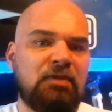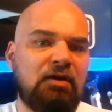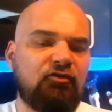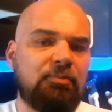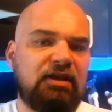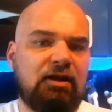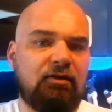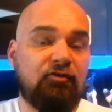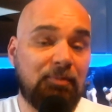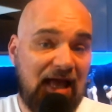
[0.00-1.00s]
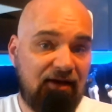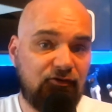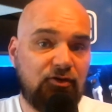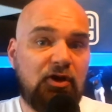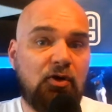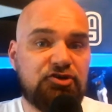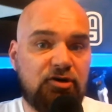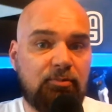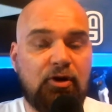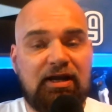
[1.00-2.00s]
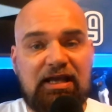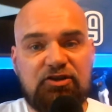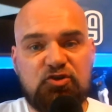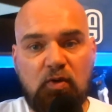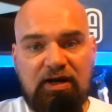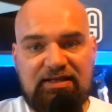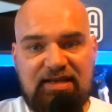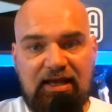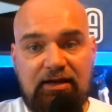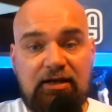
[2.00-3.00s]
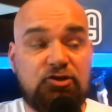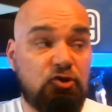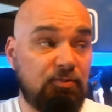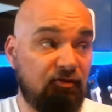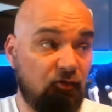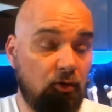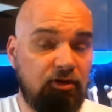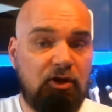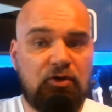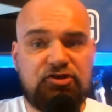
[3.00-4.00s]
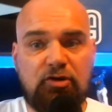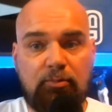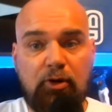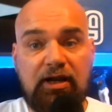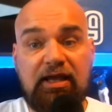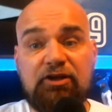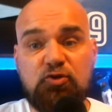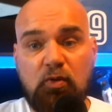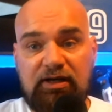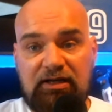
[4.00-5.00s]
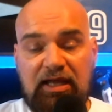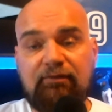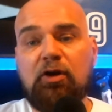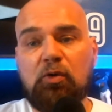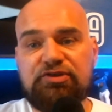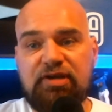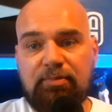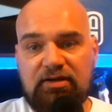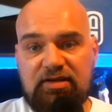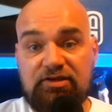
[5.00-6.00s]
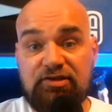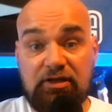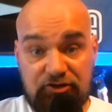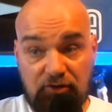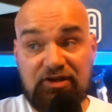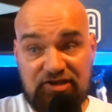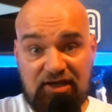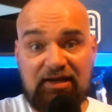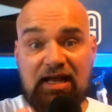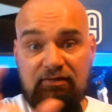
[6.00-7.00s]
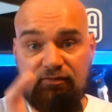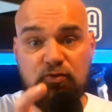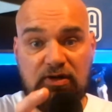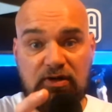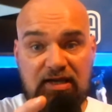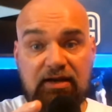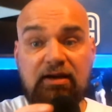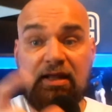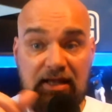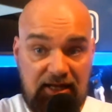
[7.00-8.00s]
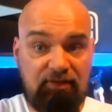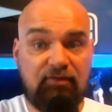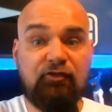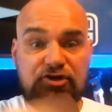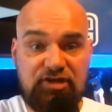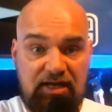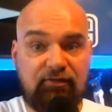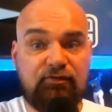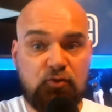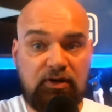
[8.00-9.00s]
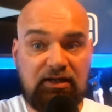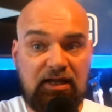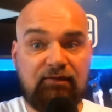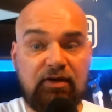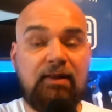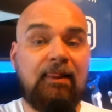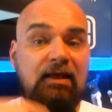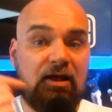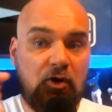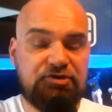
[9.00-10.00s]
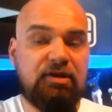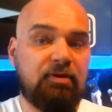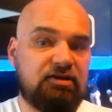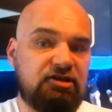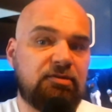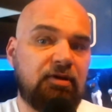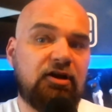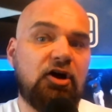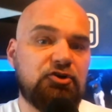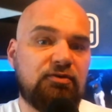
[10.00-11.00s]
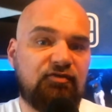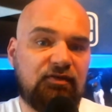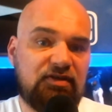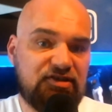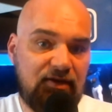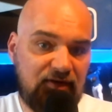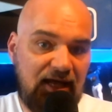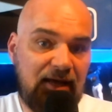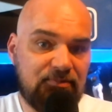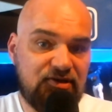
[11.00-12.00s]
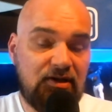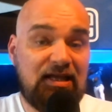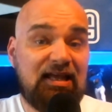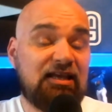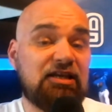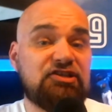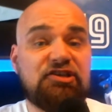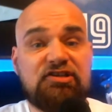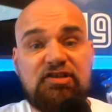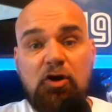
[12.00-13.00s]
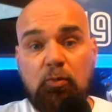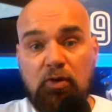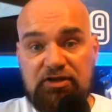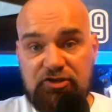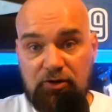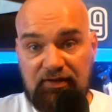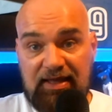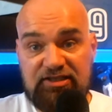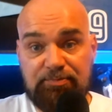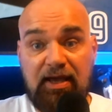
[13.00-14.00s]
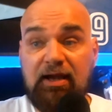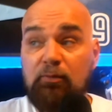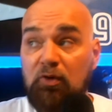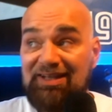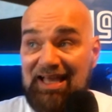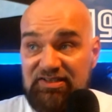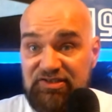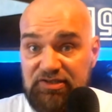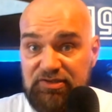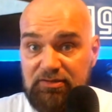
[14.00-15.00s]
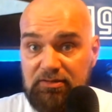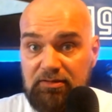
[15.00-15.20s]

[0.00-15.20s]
From after the All-Star break in 2010 to before the All-Star break 2011, Jose Bautista, so the second half of 2010 and the first half of 2011, Jose Bautista played 157 games. He had 60 home runs during that span. Well, last season,